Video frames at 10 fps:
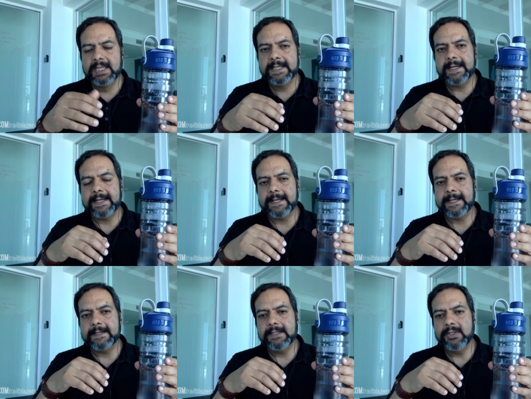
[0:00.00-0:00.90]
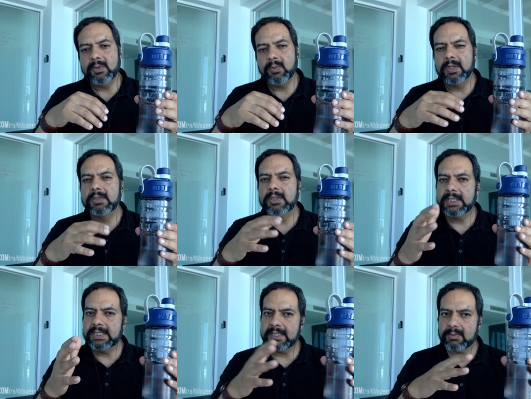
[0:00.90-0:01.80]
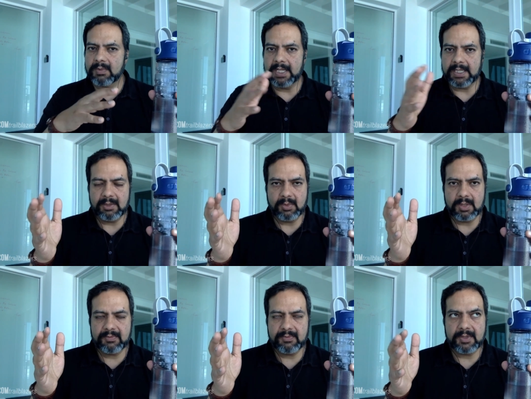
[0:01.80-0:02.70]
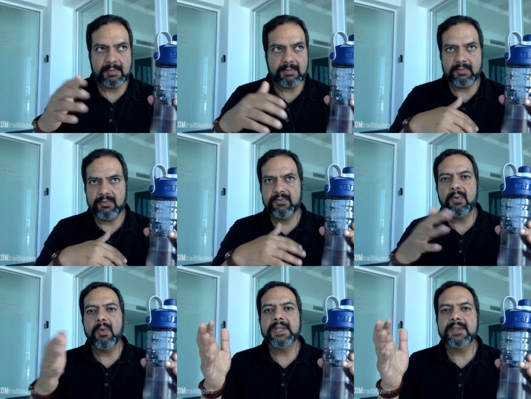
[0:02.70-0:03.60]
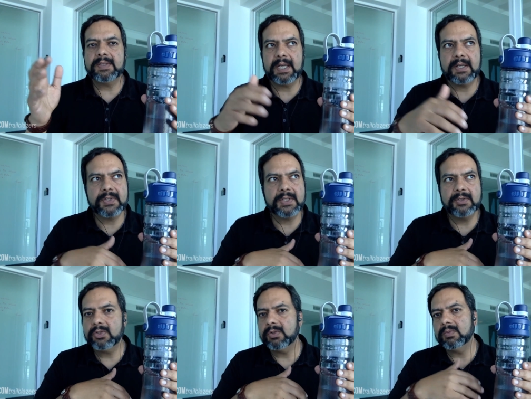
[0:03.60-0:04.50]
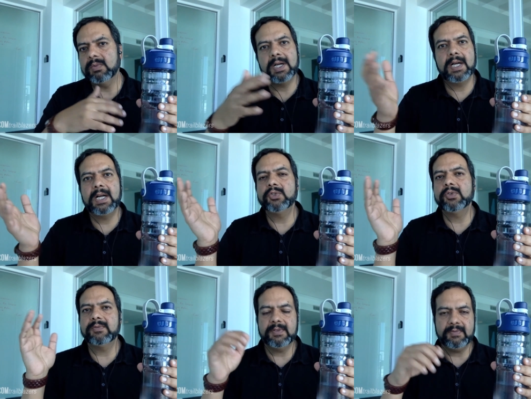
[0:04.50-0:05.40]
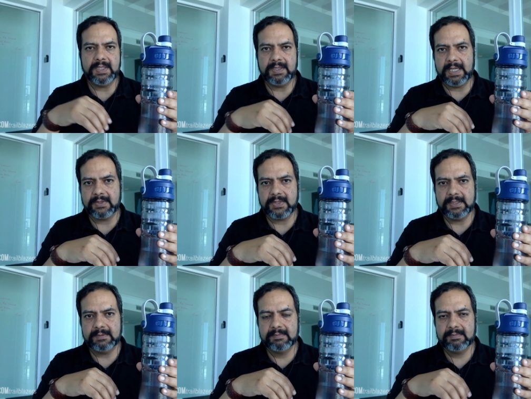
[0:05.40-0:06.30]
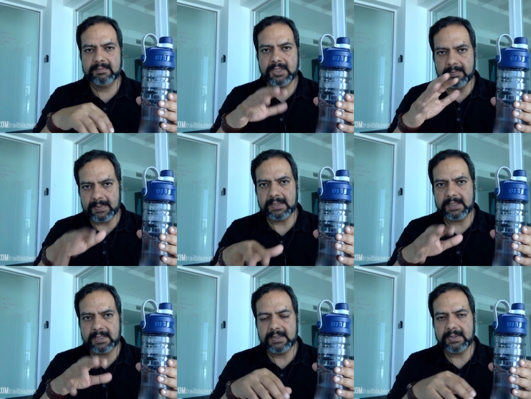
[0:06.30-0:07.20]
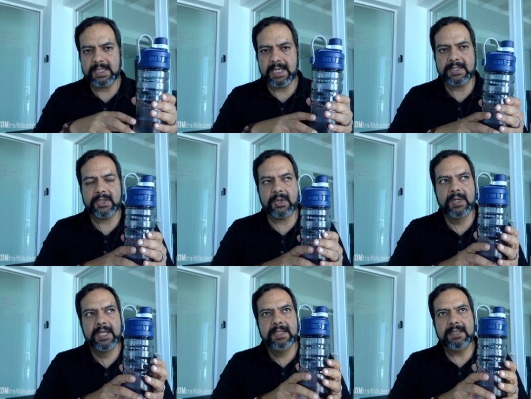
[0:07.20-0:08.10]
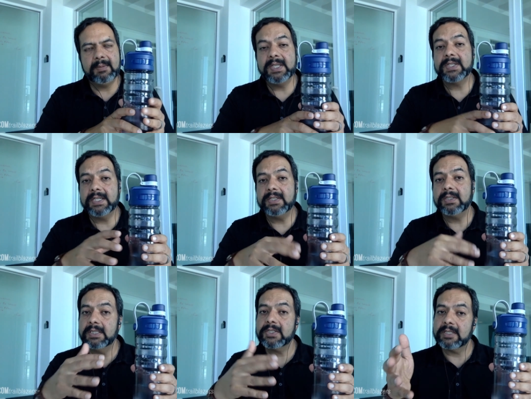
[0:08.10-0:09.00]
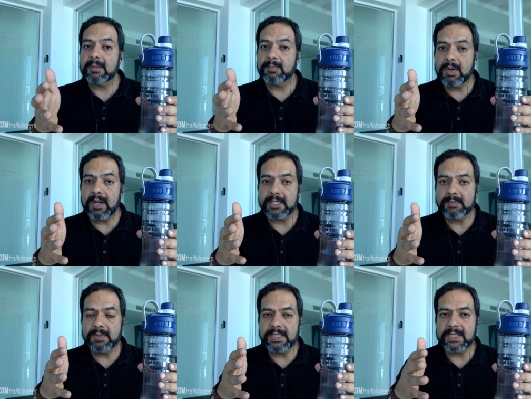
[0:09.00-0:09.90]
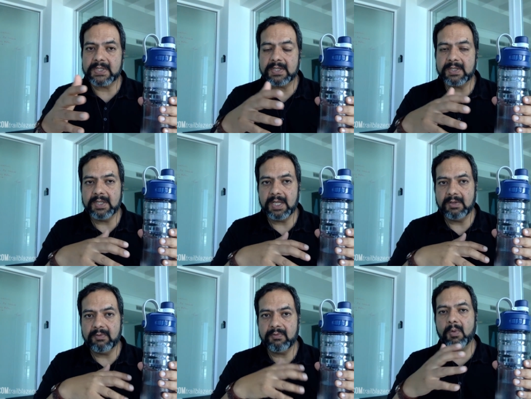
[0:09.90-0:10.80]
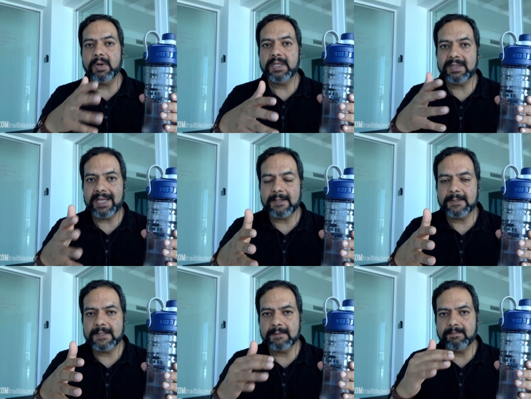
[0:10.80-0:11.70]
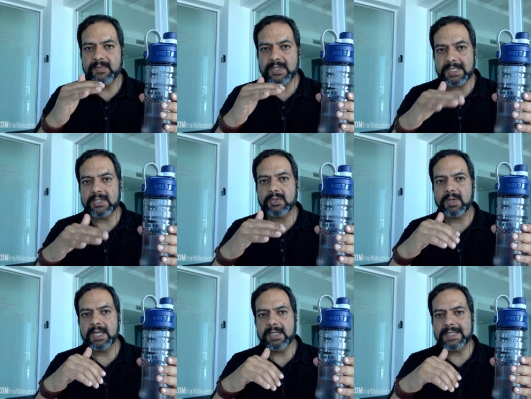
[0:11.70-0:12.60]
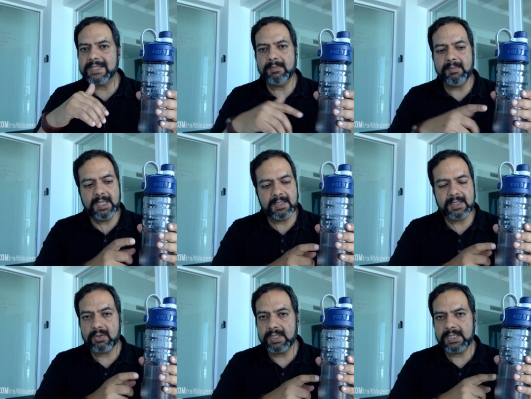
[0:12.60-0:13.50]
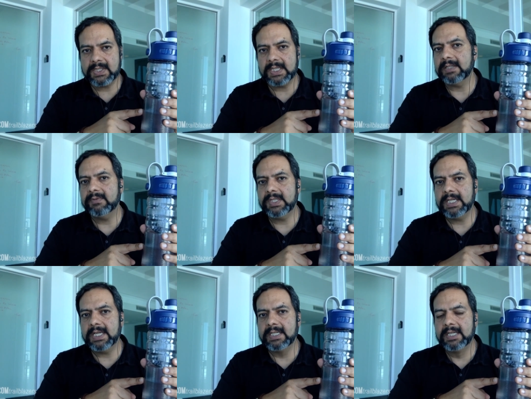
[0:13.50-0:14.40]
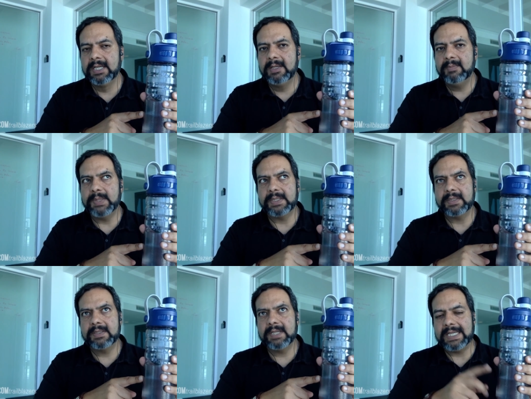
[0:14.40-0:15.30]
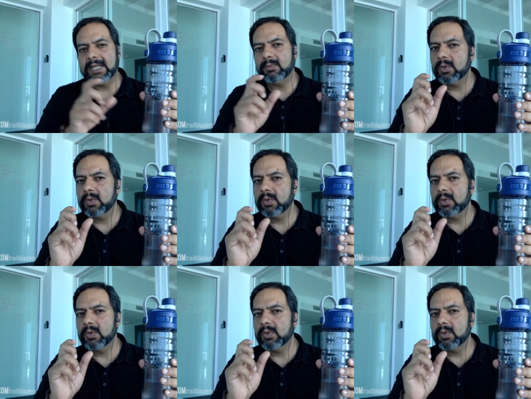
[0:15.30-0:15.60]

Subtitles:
we're looking at a rank anywhere from 40,000 to 150,000, typically. Okay, so that means I need to list a lot of products because a 40,000 sales rank doesn't mean that they're going to sell every day. But again,